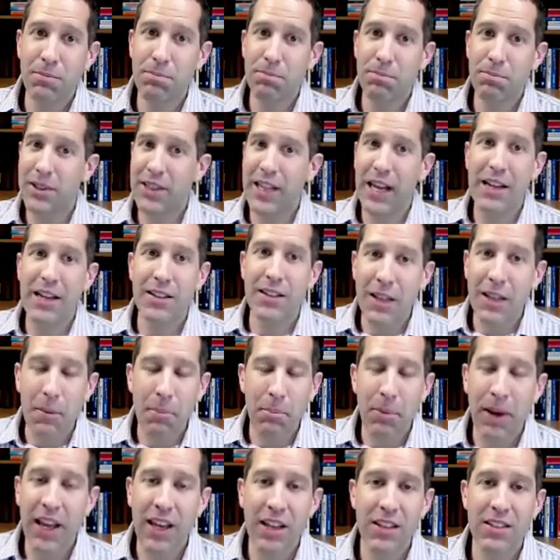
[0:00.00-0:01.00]
But
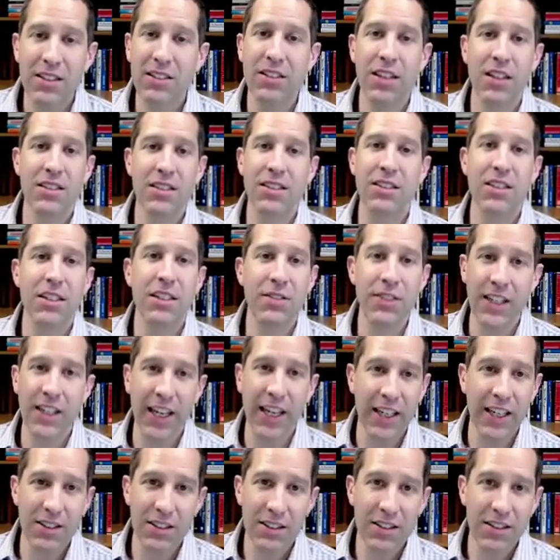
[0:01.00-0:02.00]
that pays such
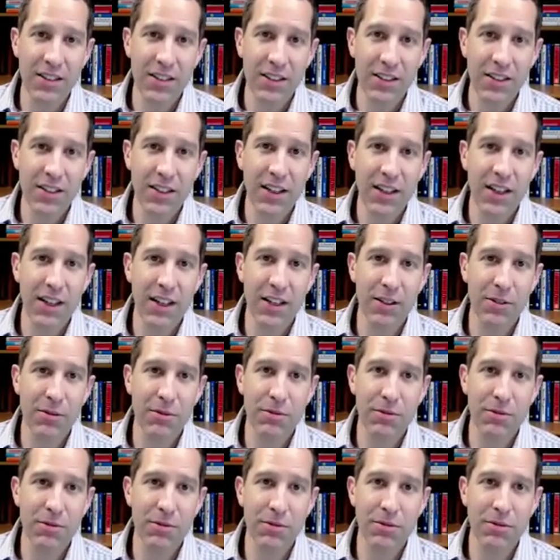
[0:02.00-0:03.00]
dividends.
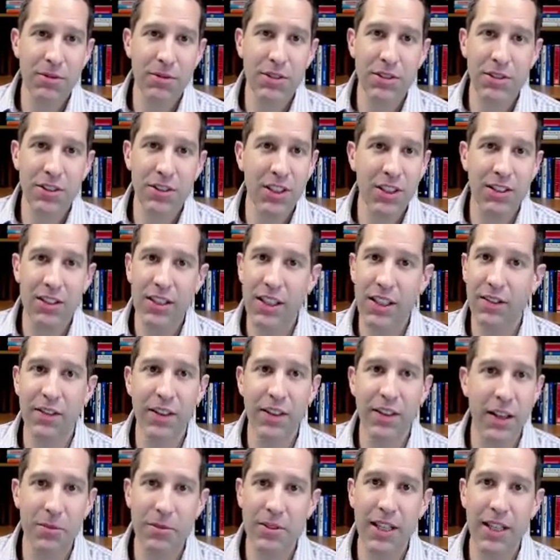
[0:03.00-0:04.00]
Just
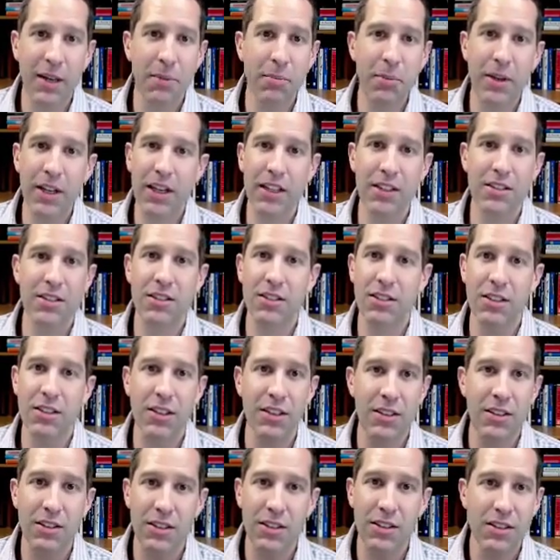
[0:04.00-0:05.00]
giving them 10 minutes
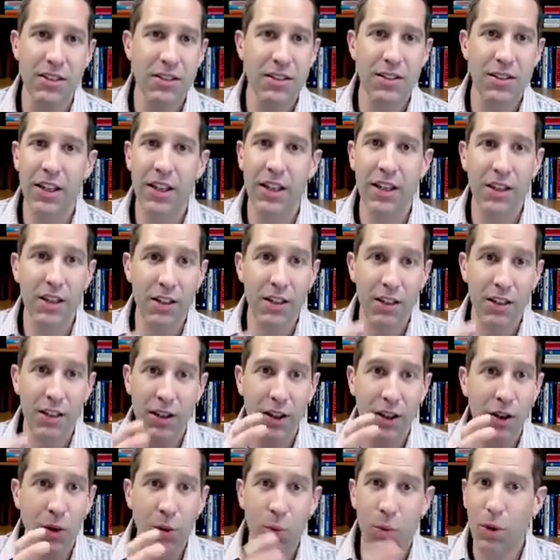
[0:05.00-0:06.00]
to sync
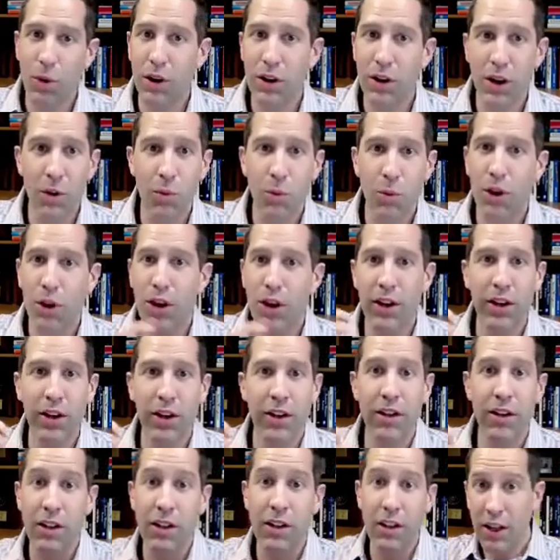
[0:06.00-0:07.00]
in a
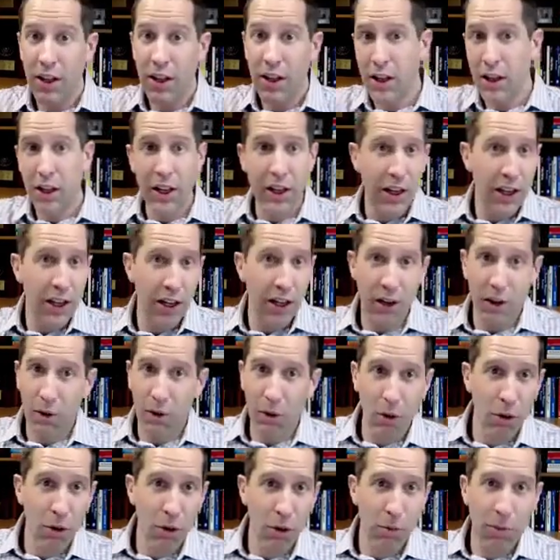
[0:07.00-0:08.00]
one-on-one, in a
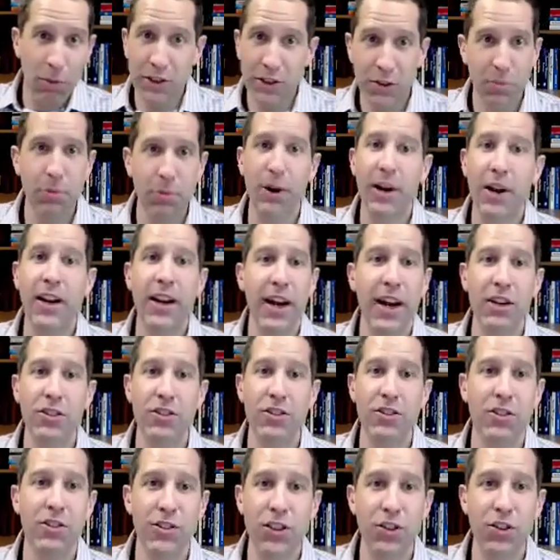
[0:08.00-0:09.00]
whole bunch of
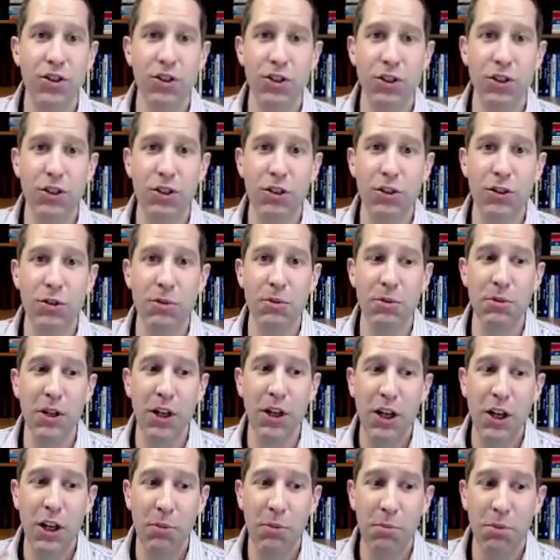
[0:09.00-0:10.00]
breakouts via Zoom
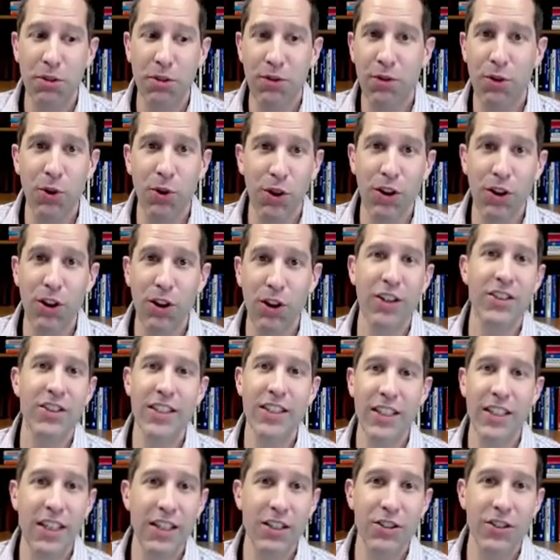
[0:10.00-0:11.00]
before
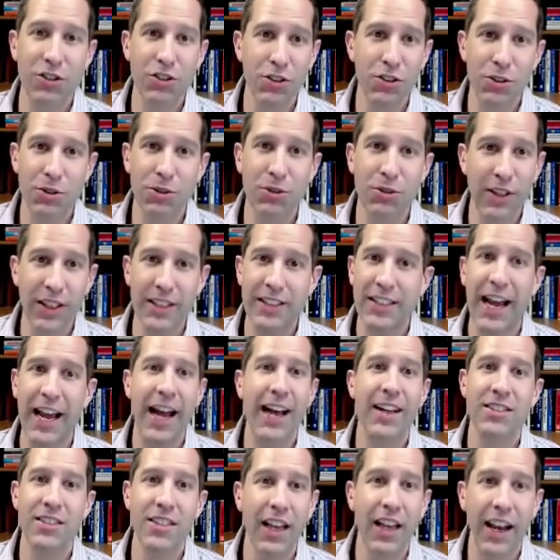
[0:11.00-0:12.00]
launching into the
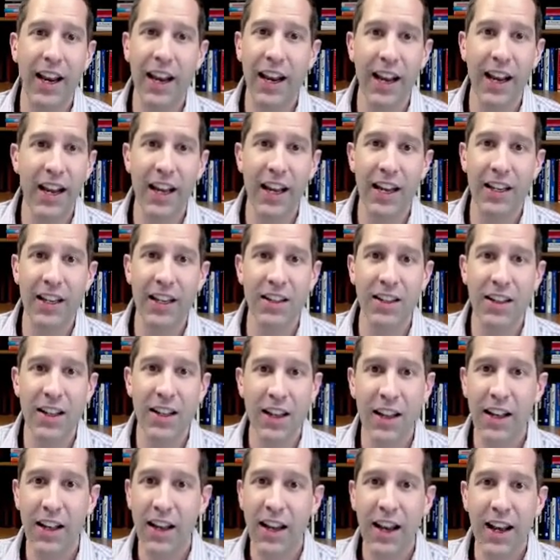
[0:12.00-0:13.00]
task at hand
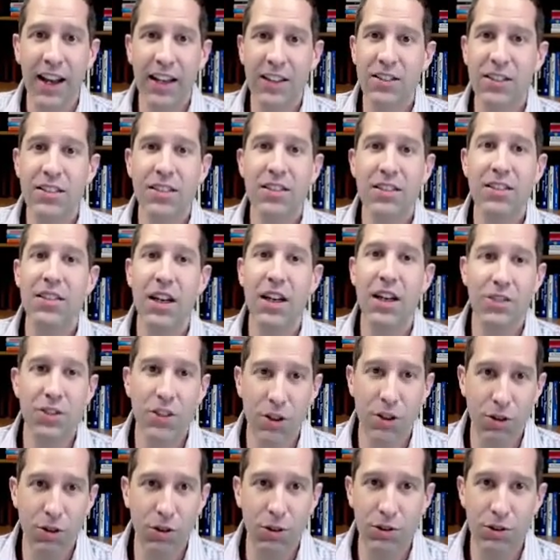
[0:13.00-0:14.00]
has such
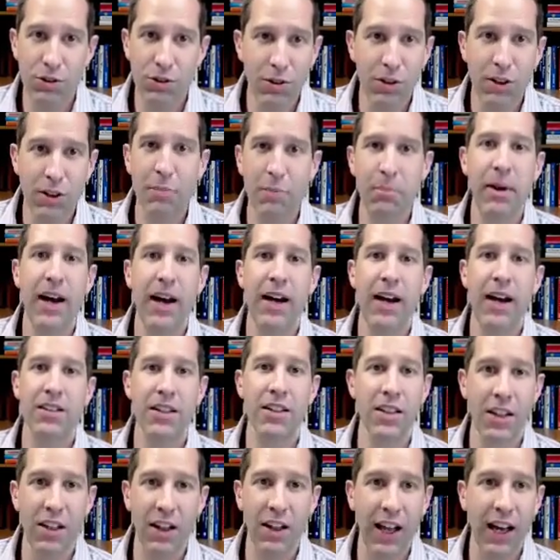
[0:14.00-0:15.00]
a cultural impact
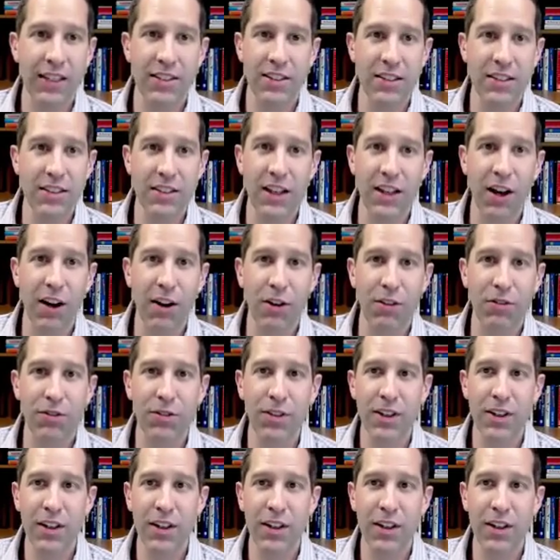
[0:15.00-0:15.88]
on the class itself.